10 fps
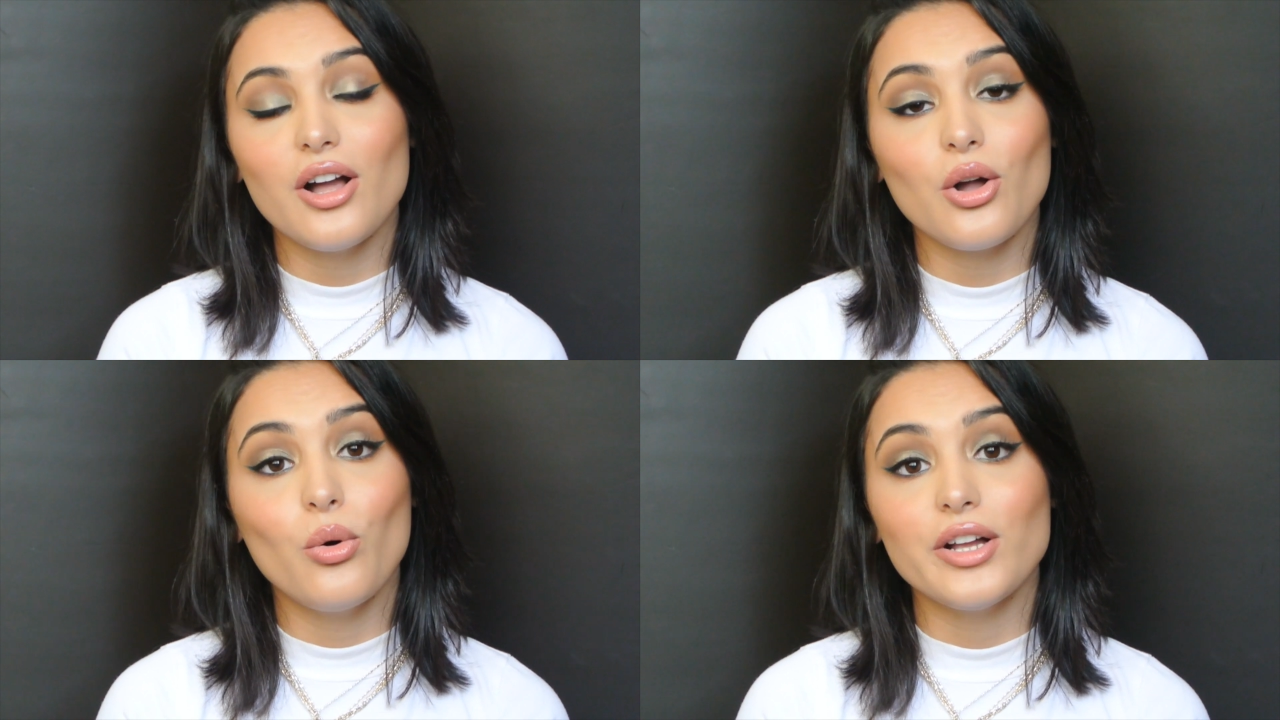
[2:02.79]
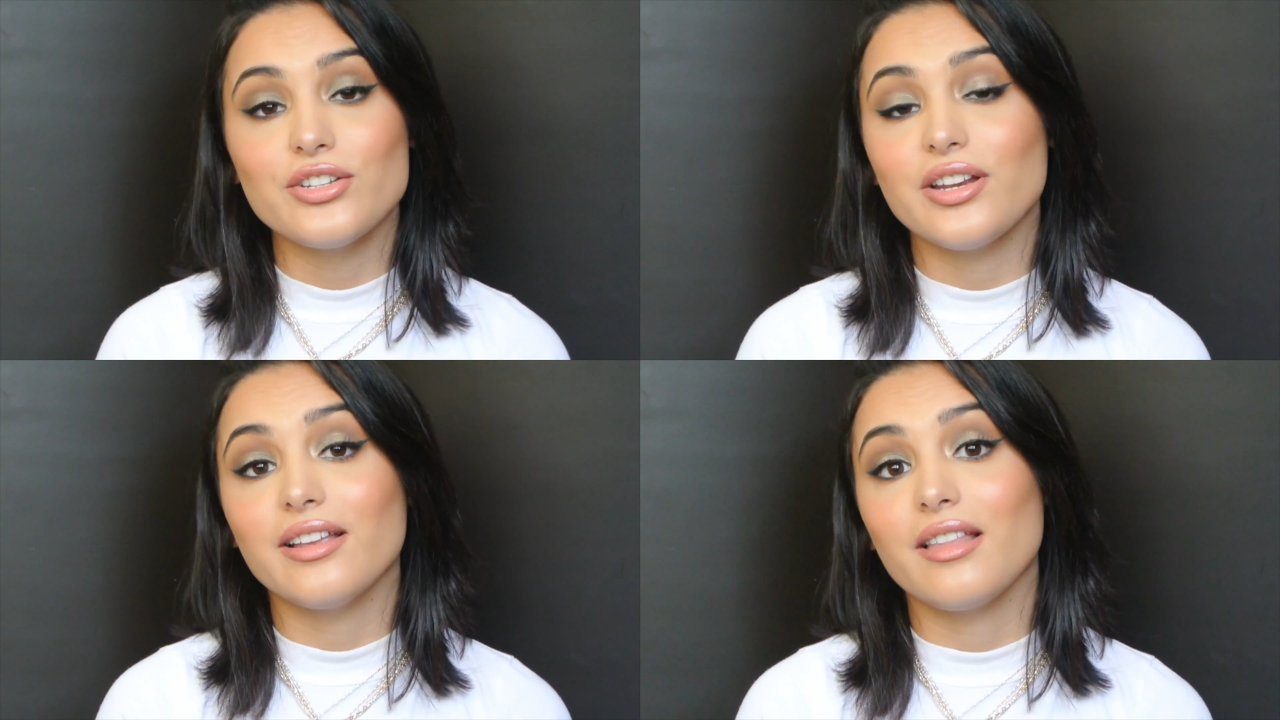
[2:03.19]
not
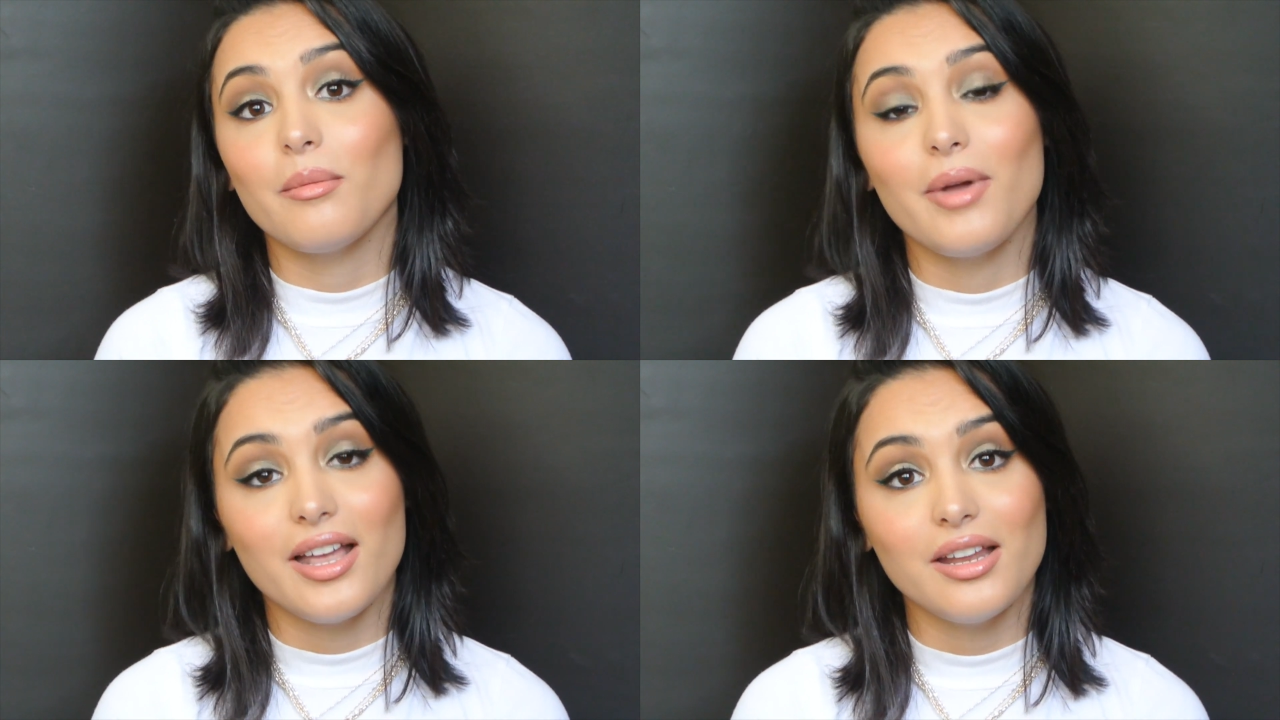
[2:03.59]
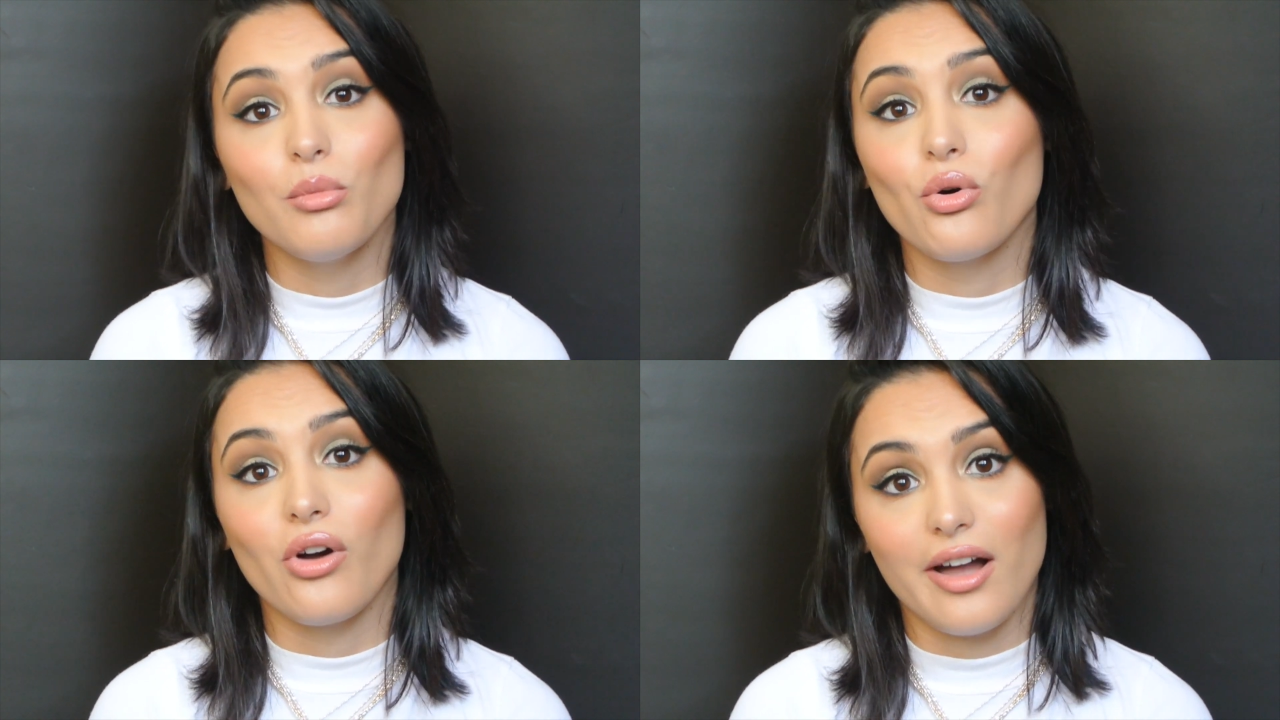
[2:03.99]
questioning them
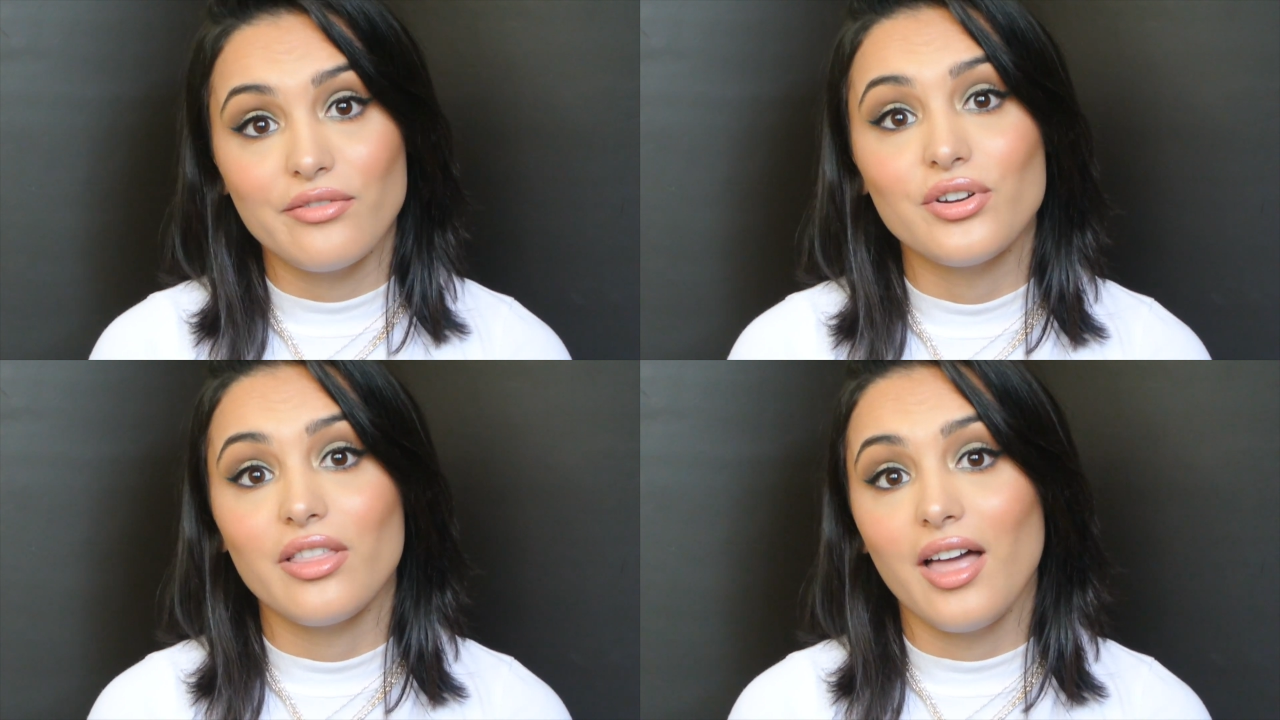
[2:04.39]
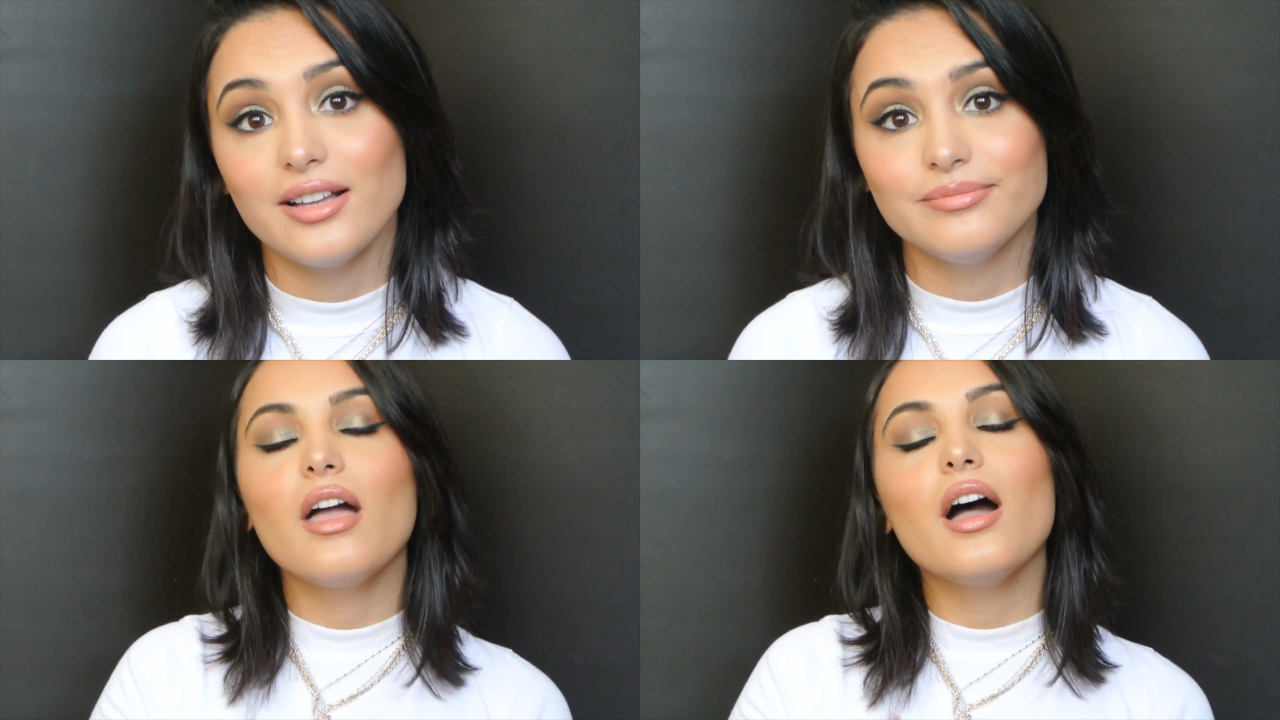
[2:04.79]
anymore after that.